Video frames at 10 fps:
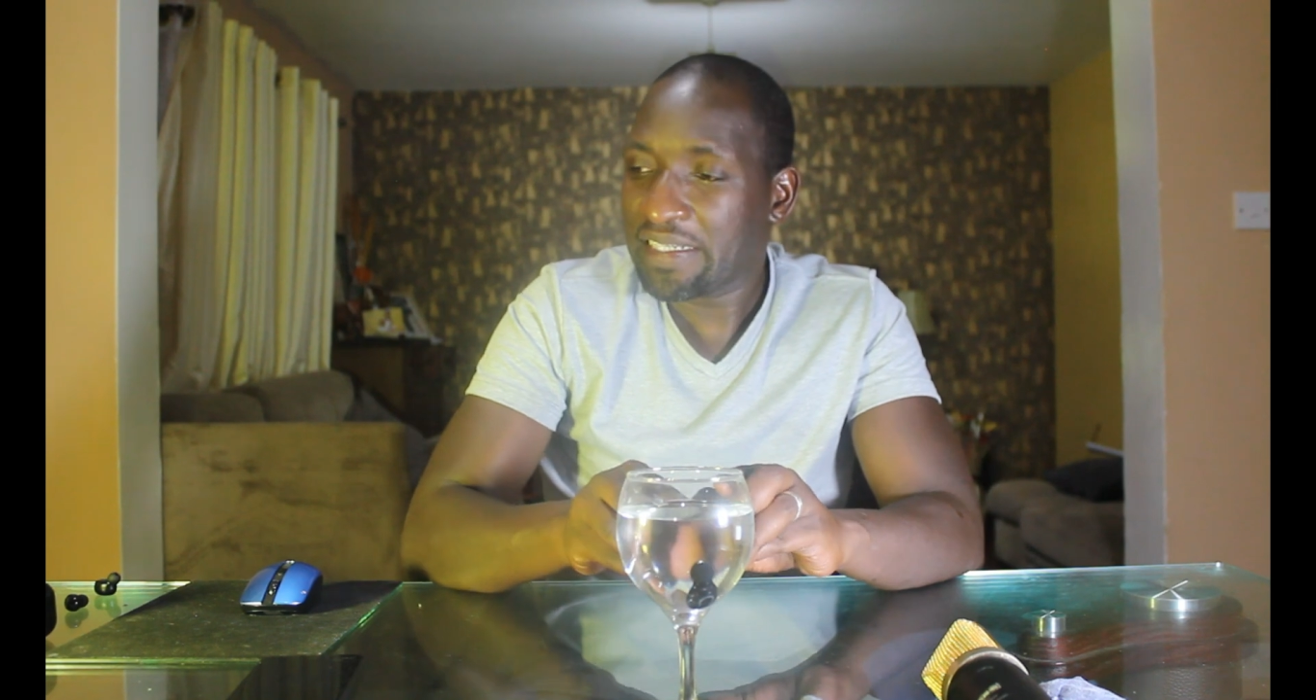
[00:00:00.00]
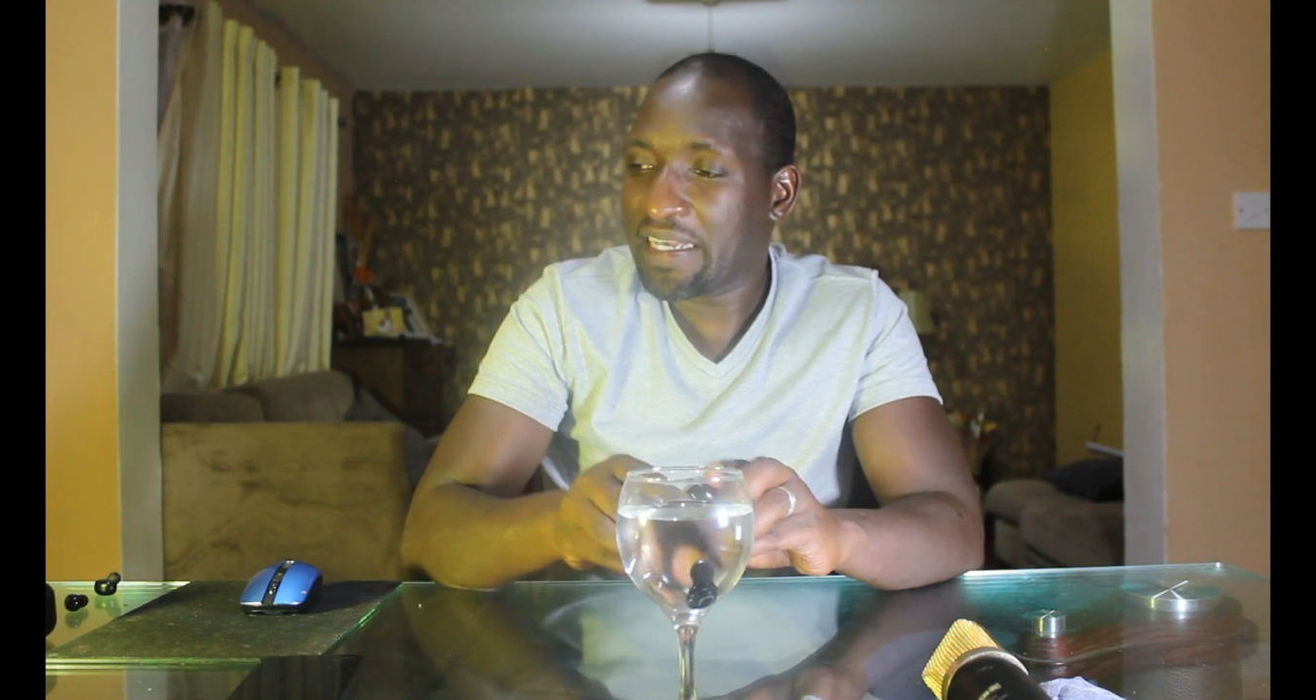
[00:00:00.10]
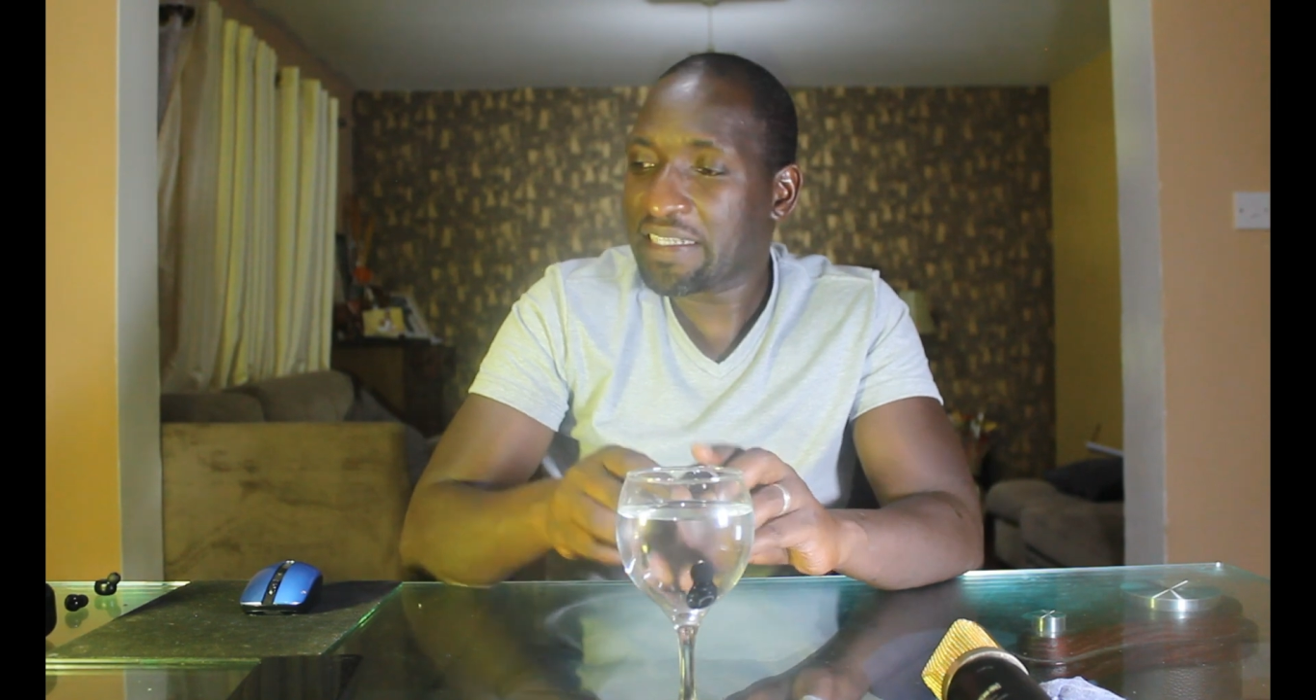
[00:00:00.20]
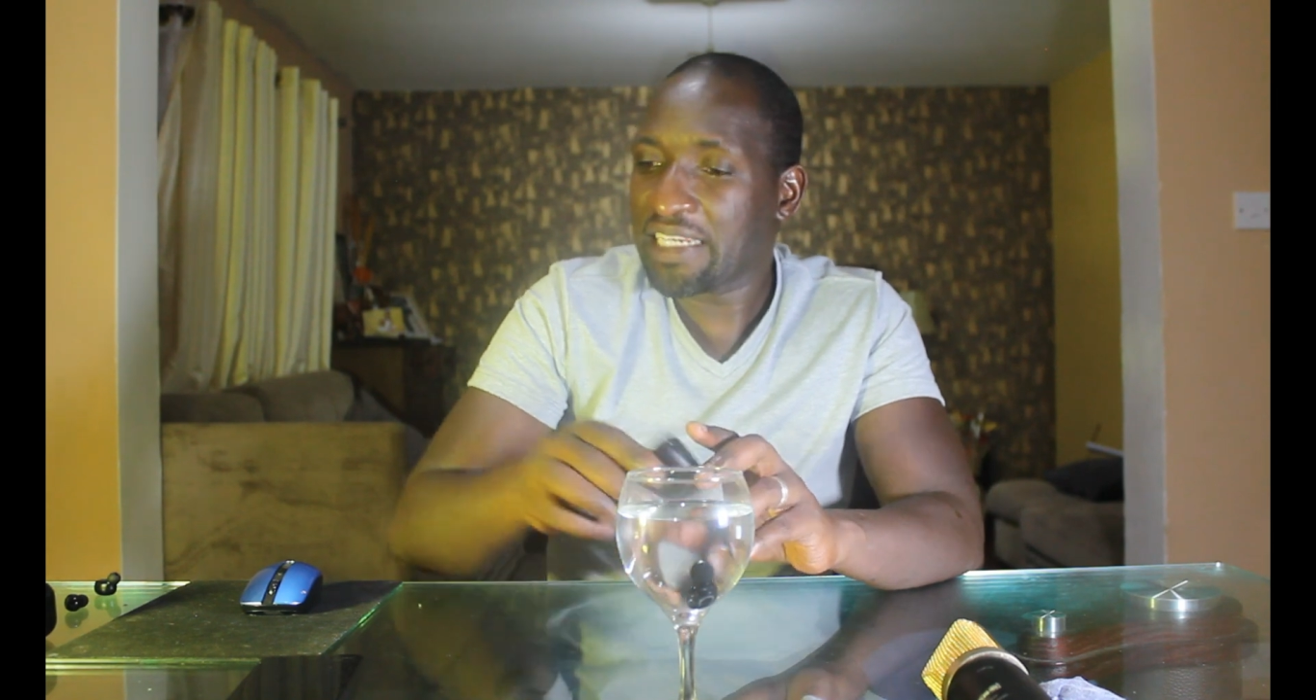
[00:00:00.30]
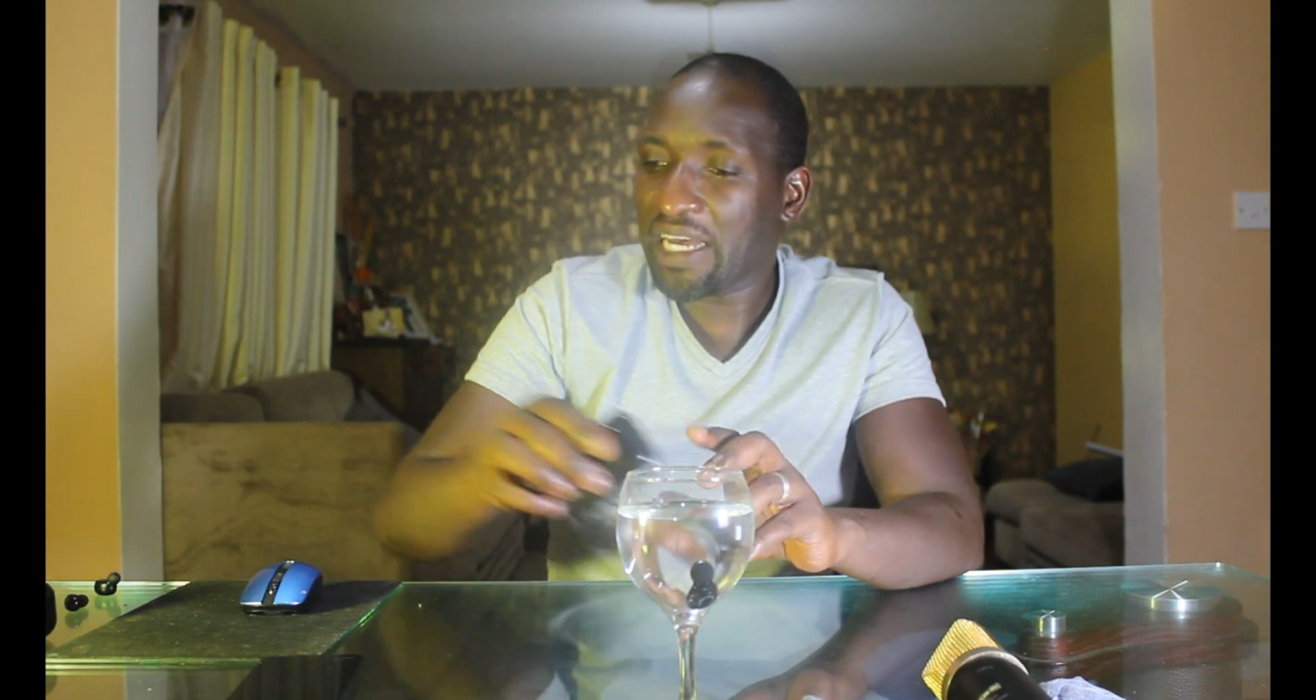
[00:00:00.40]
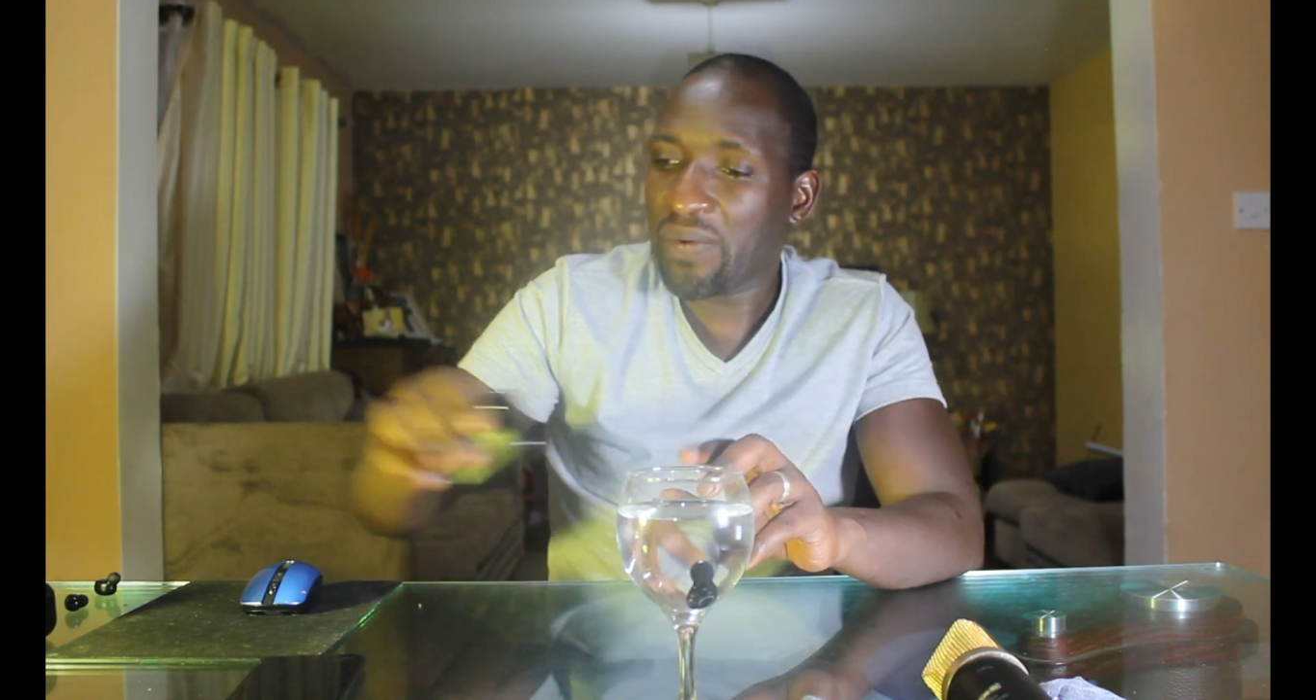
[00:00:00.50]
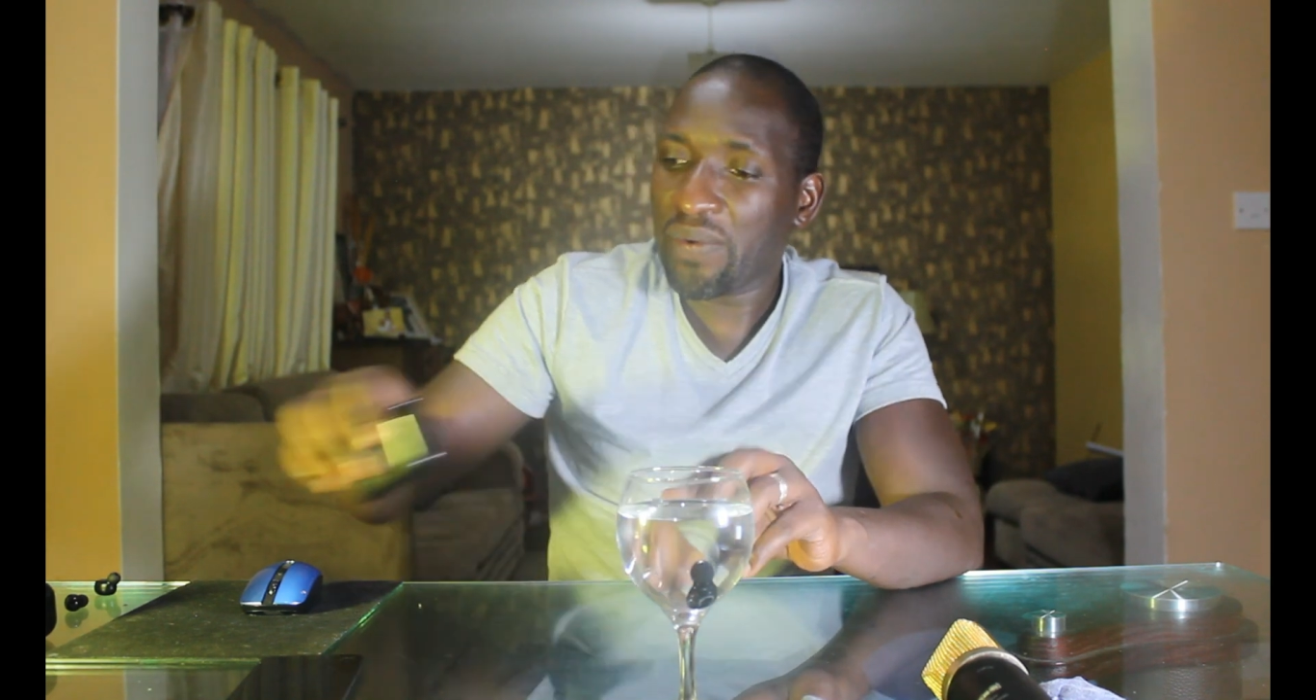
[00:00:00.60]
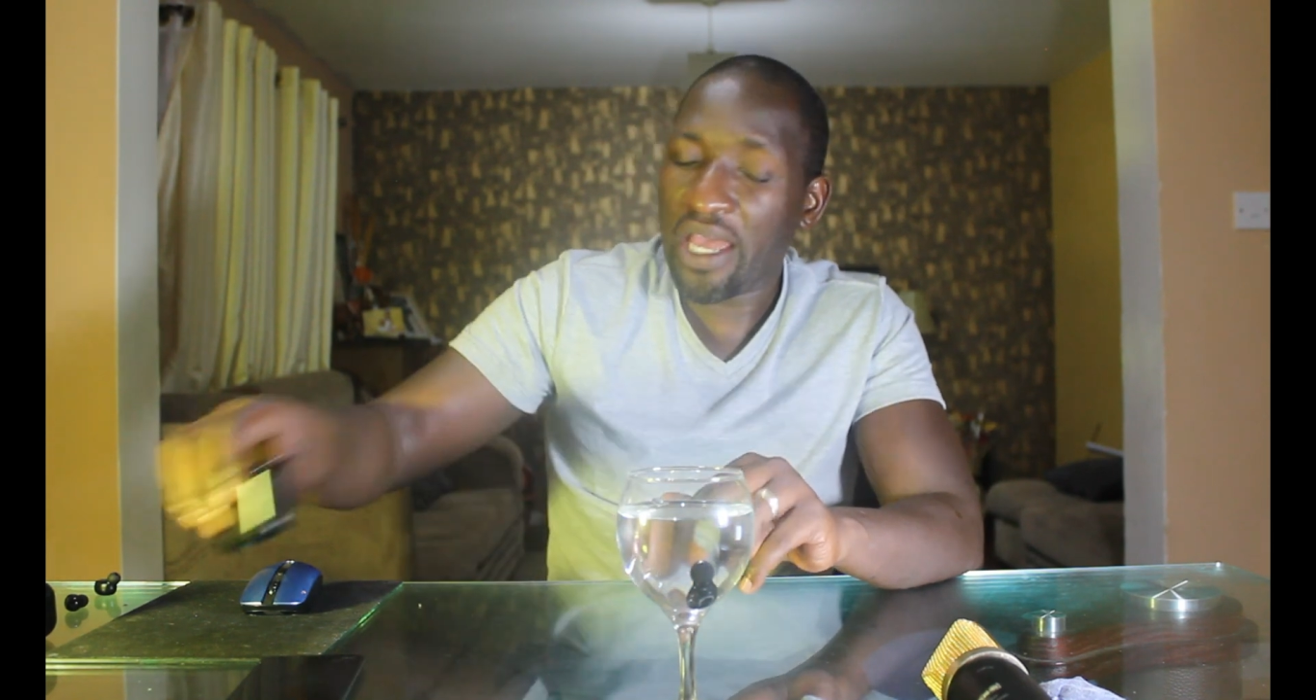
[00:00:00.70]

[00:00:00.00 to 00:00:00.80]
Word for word: just now